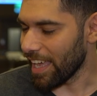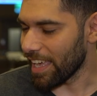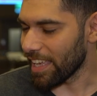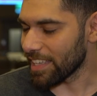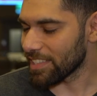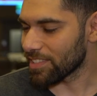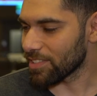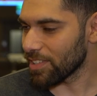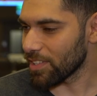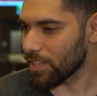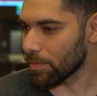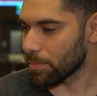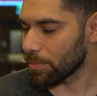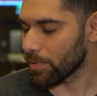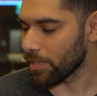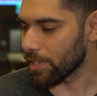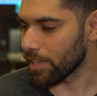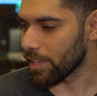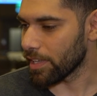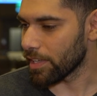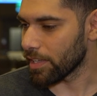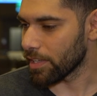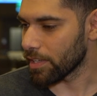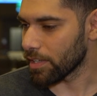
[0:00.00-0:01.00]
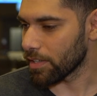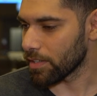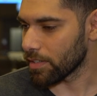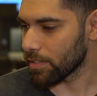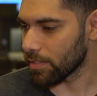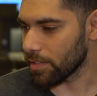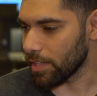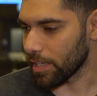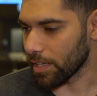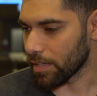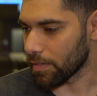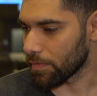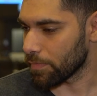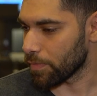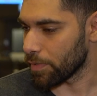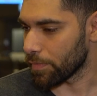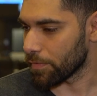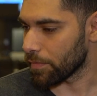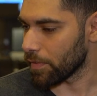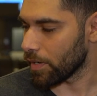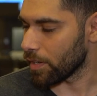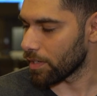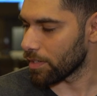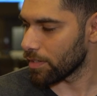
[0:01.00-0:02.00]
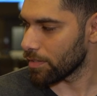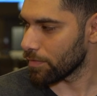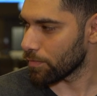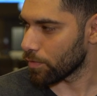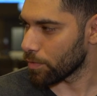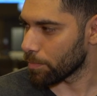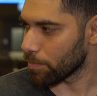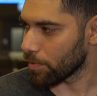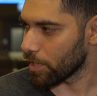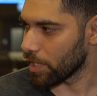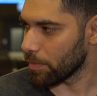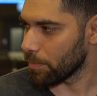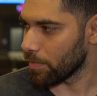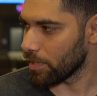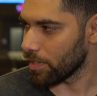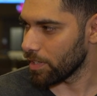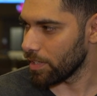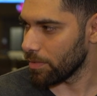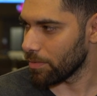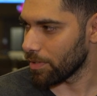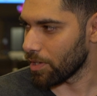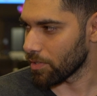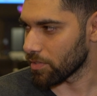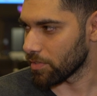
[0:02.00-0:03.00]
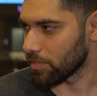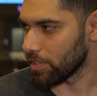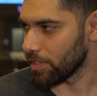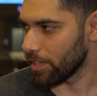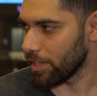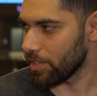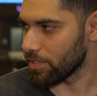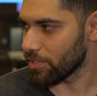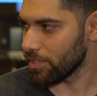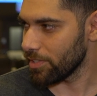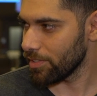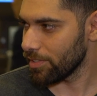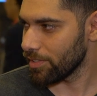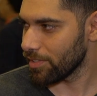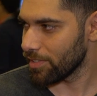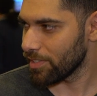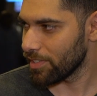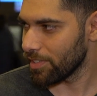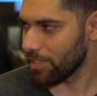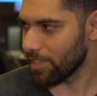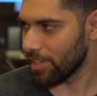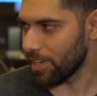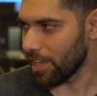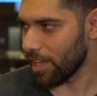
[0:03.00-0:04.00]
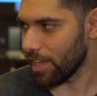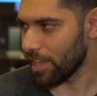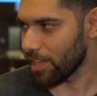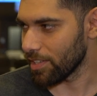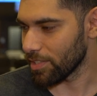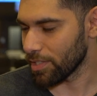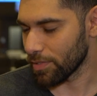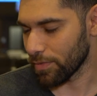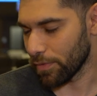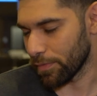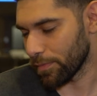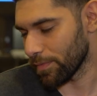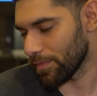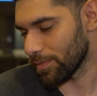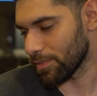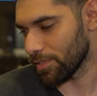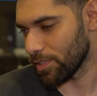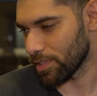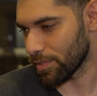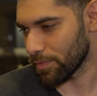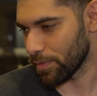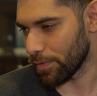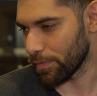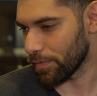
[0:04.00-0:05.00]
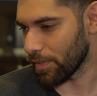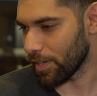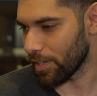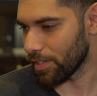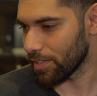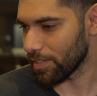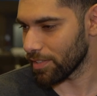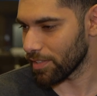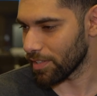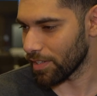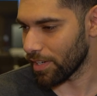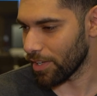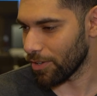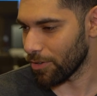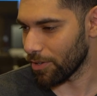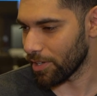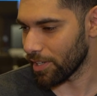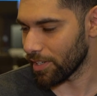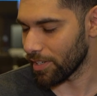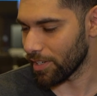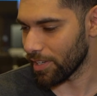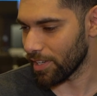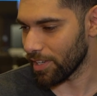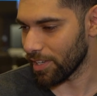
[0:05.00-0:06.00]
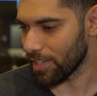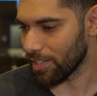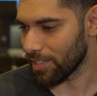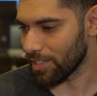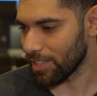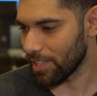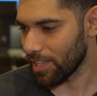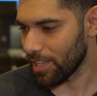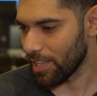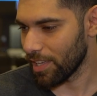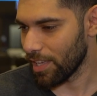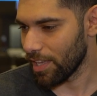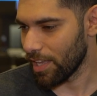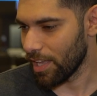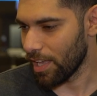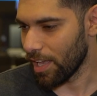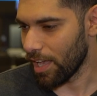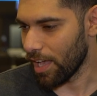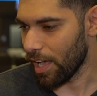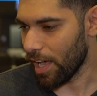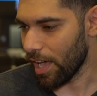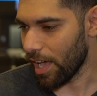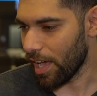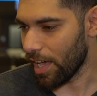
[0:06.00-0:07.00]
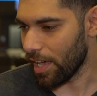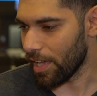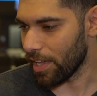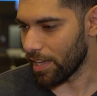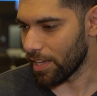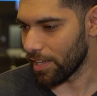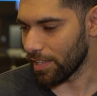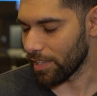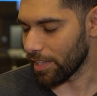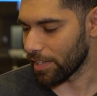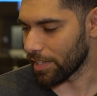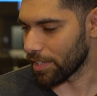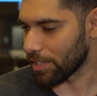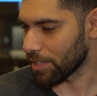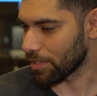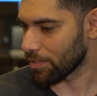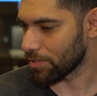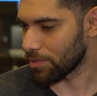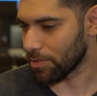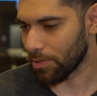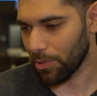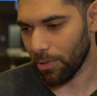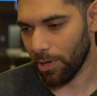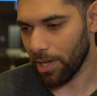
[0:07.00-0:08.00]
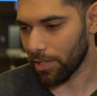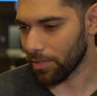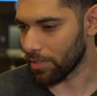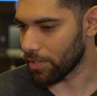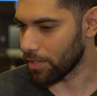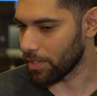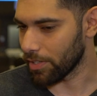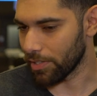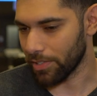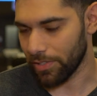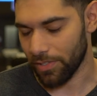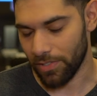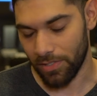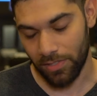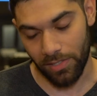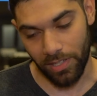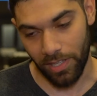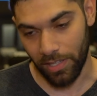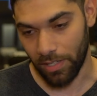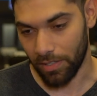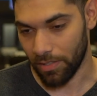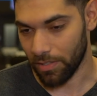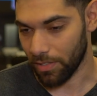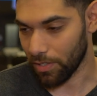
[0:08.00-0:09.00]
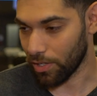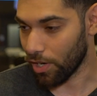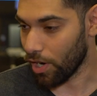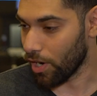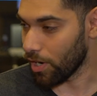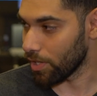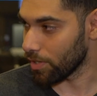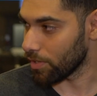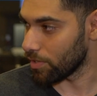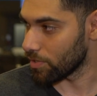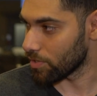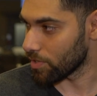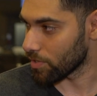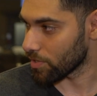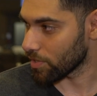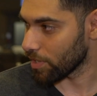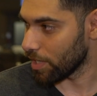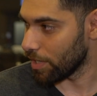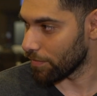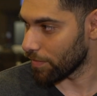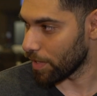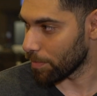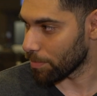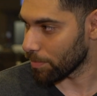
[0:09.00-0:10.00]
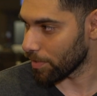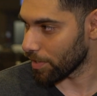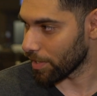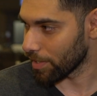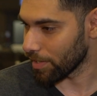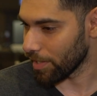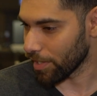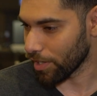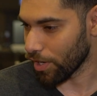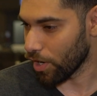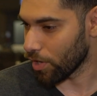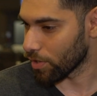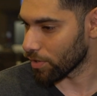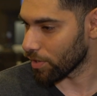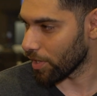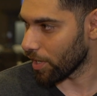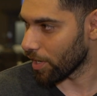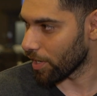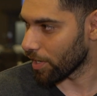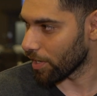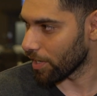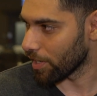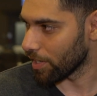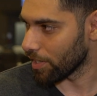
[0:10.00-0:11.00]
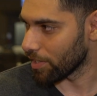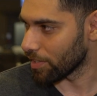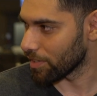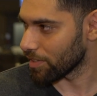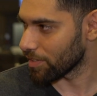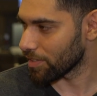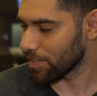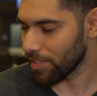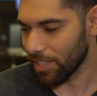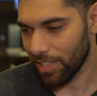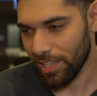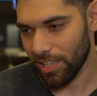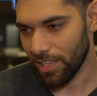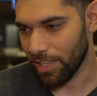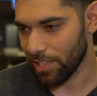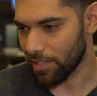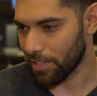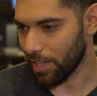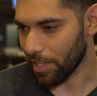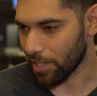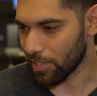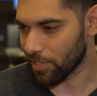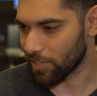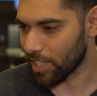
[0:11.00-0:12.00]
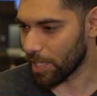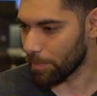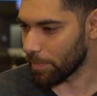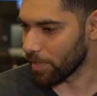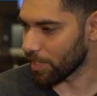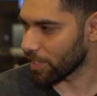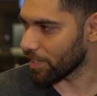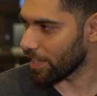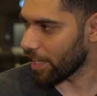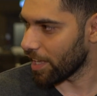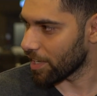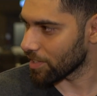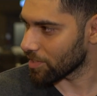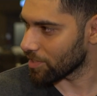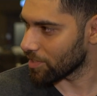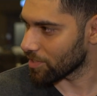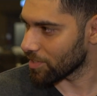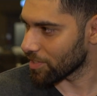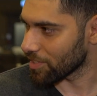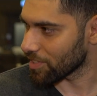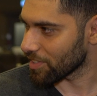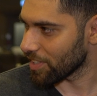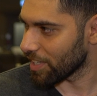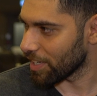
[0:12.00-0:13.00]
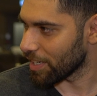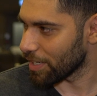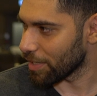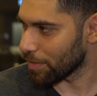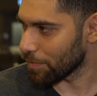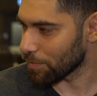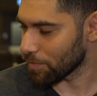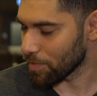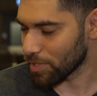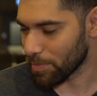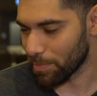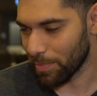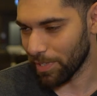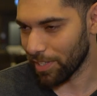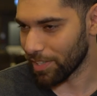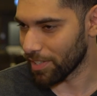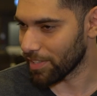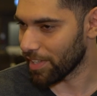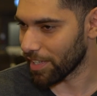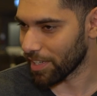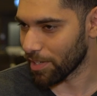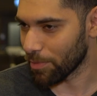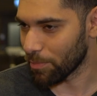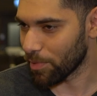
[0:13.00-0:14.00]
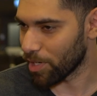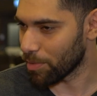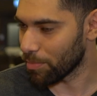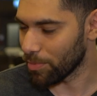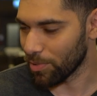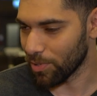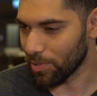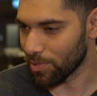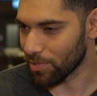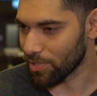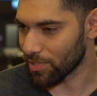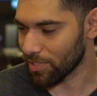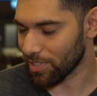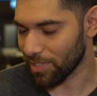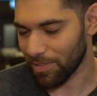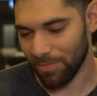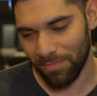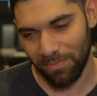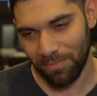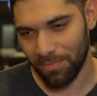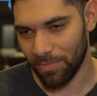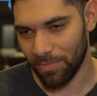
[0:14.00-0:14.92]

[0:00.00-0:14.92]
I started playing like for fun, for play money when I was a teenager. Uh, just for just for fun, you know, and uh, I like throughout the years, like in college and stuff, I played like online, like skipping classes and stuff, just being like a rebel, just